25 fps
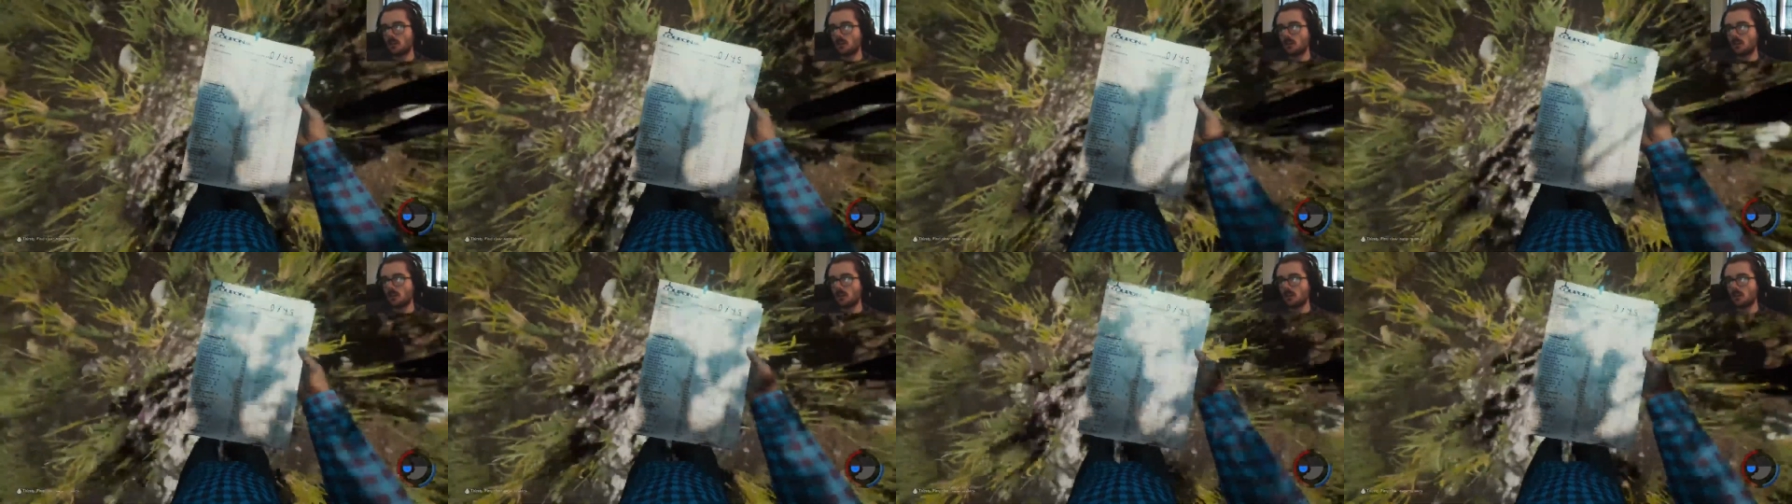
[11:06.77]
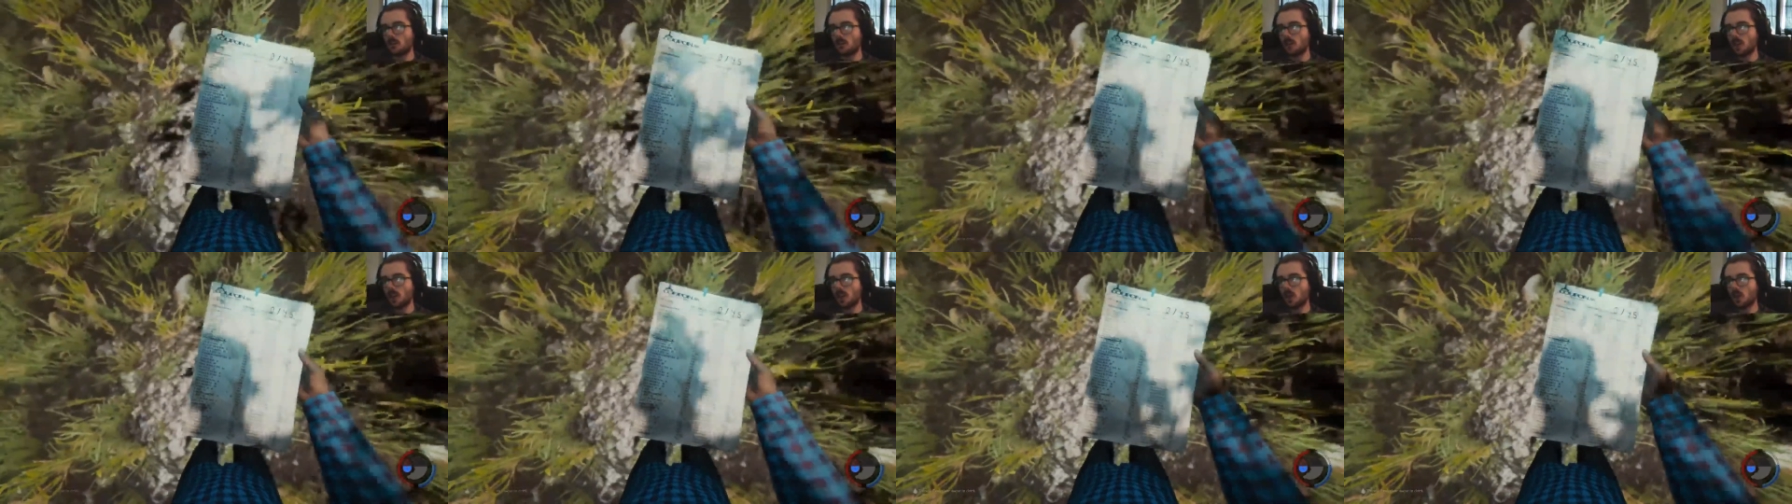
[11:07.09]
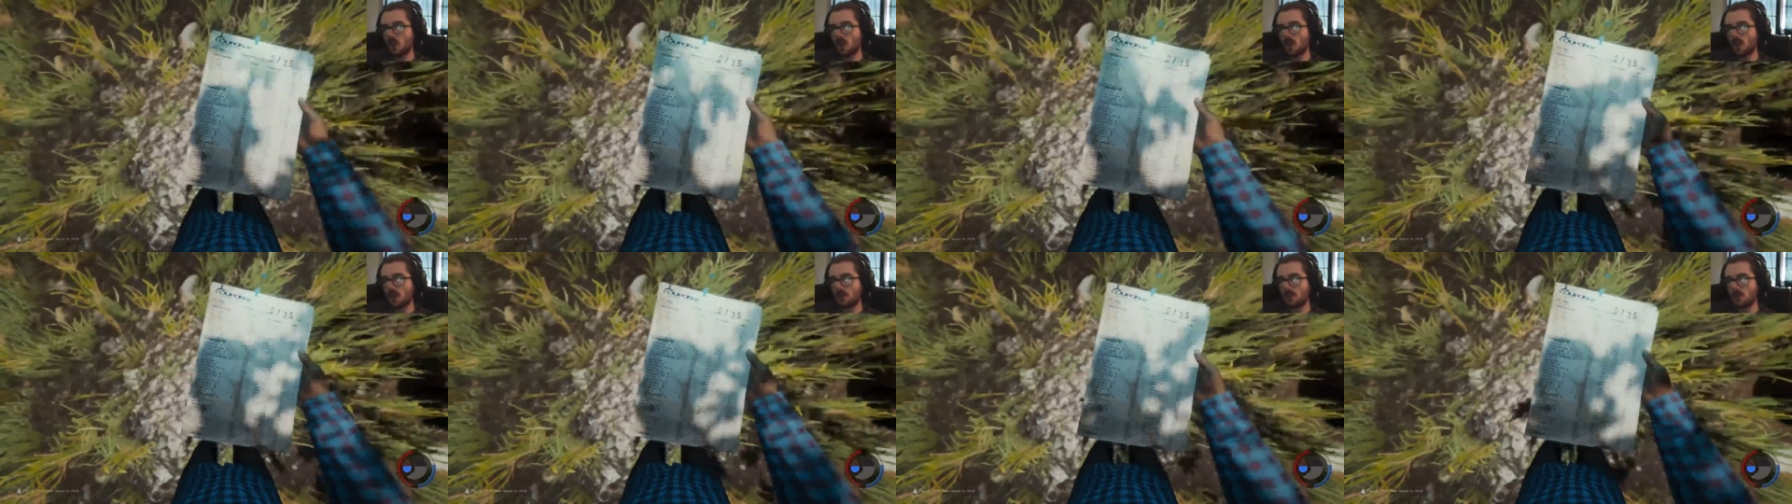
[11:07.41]

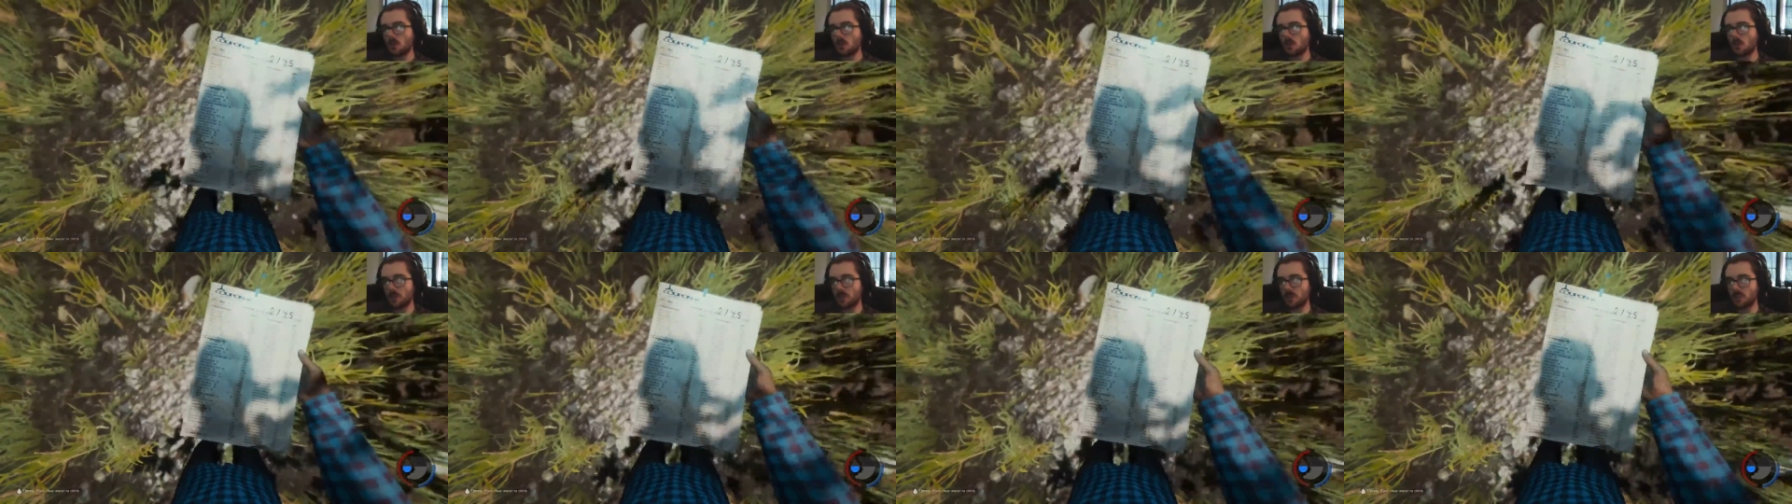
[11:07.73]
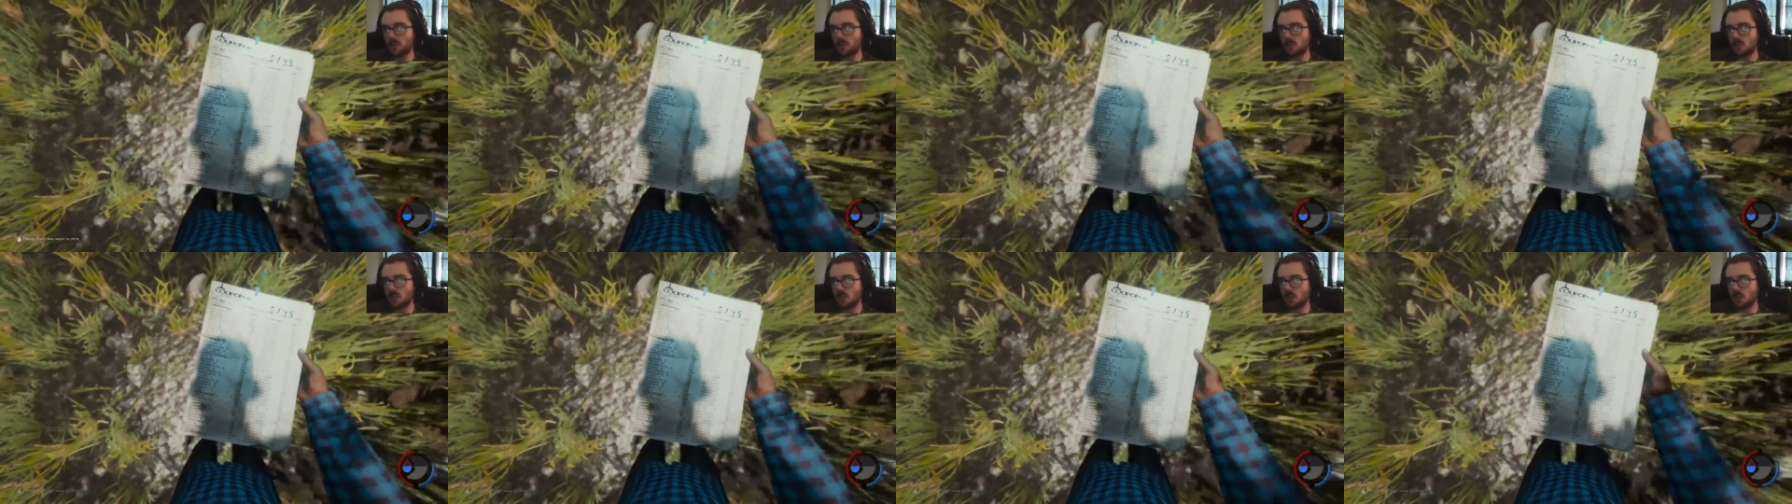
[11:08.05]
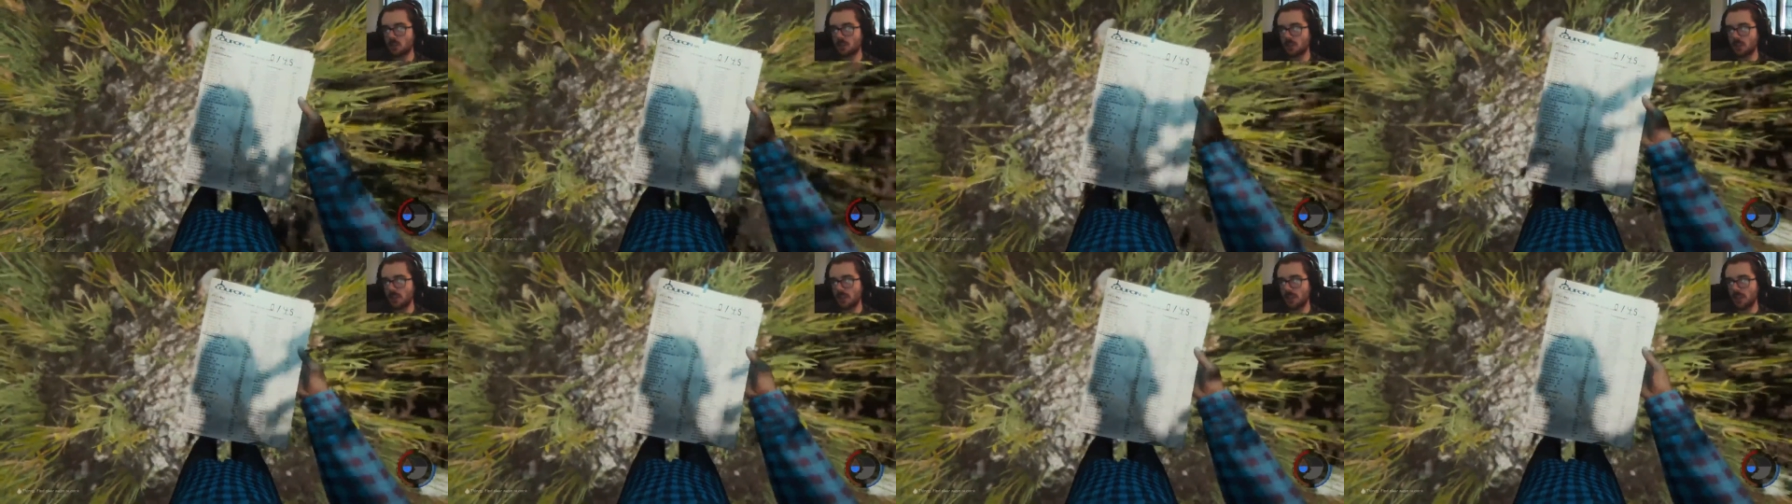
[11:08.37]
So, I'm assuming the
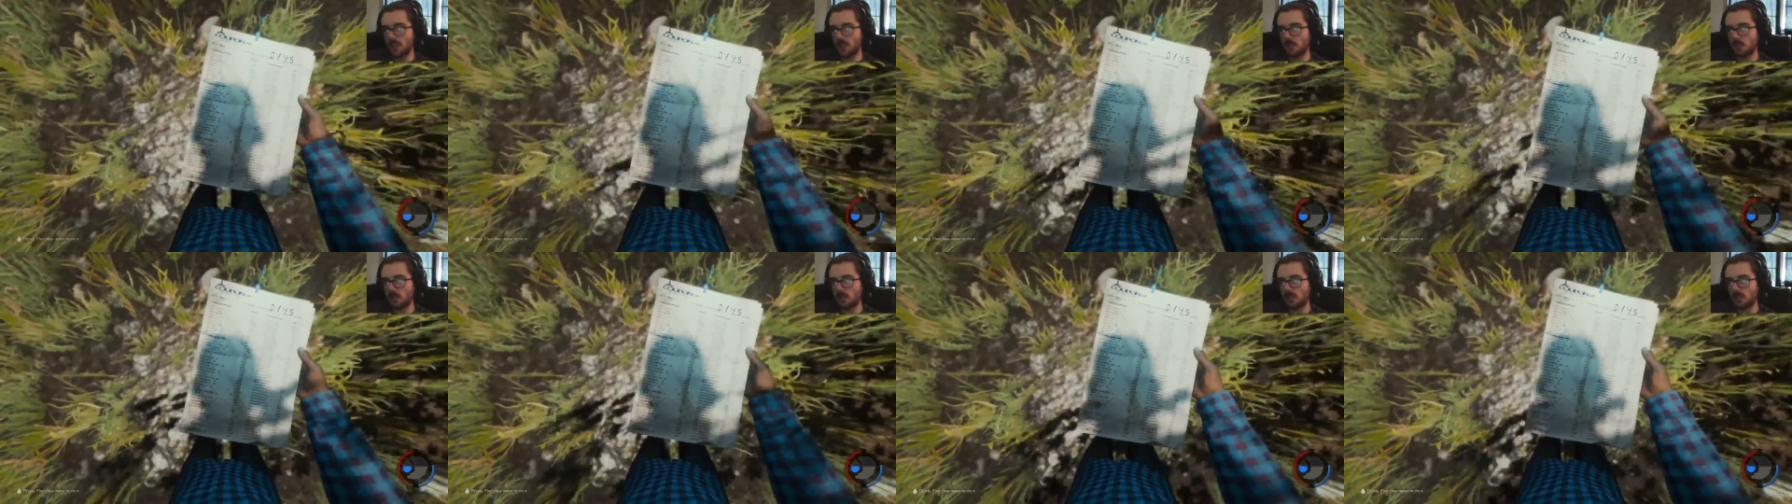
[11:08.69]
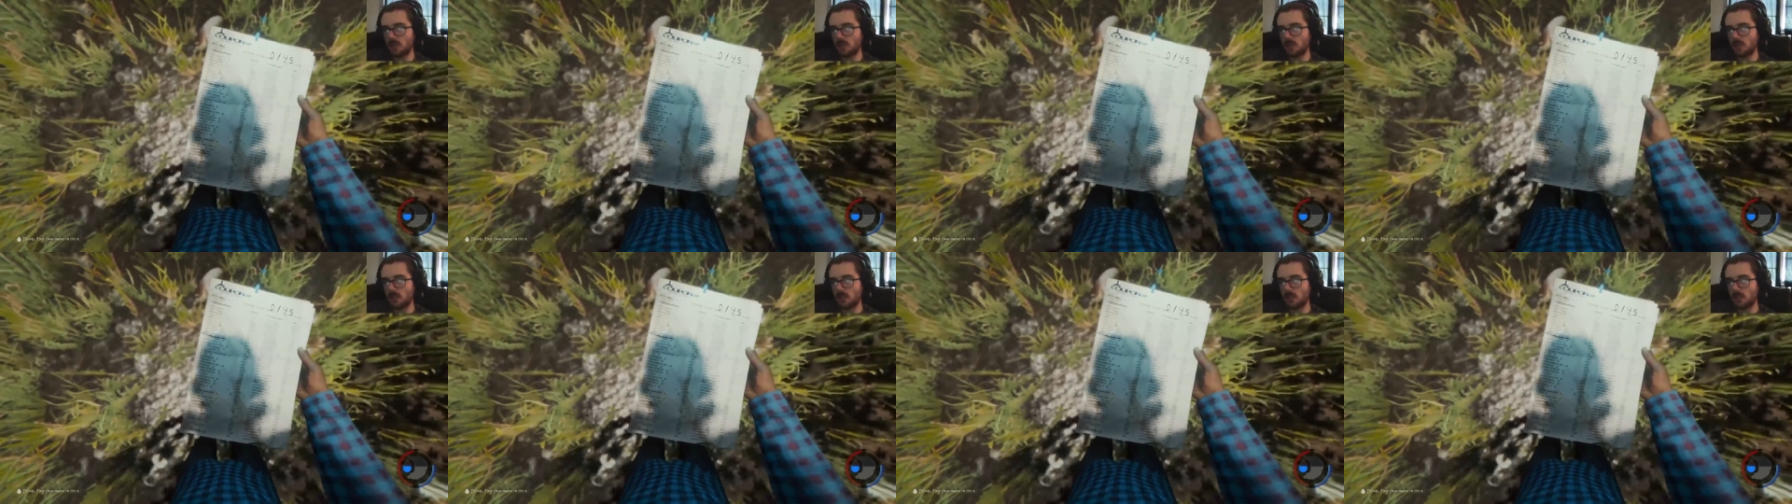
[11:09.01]
circled name